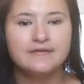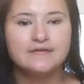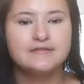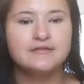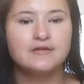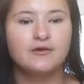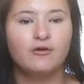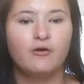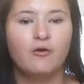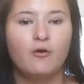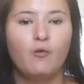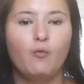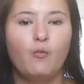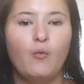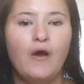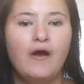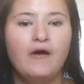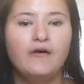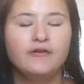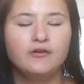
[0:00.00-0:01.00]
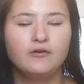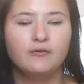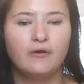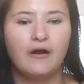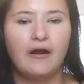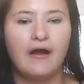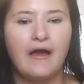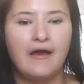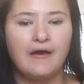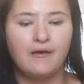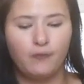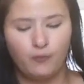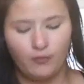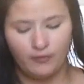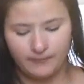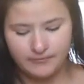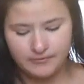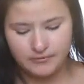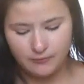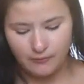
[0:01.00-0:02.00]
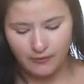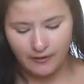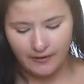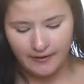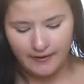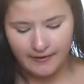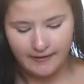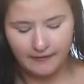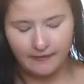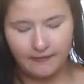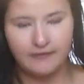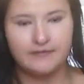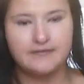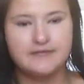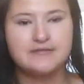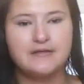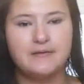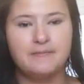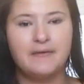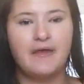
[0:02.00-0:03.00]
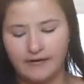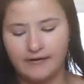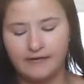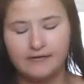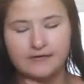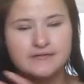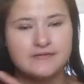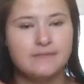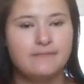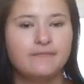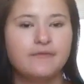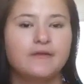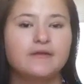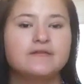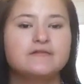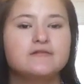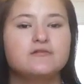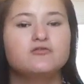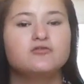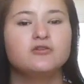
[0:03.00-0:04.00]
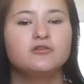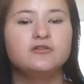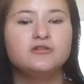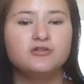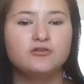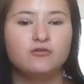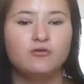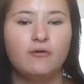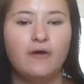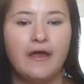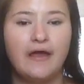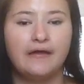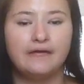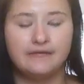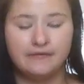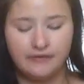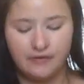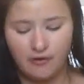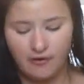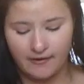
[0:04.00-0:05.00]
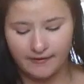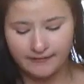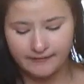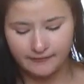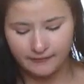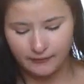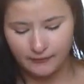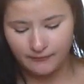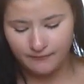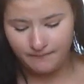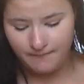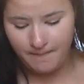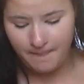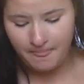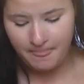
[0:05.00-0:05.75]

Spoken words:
So while you're at Warped Tour, here are some things you should do and not do.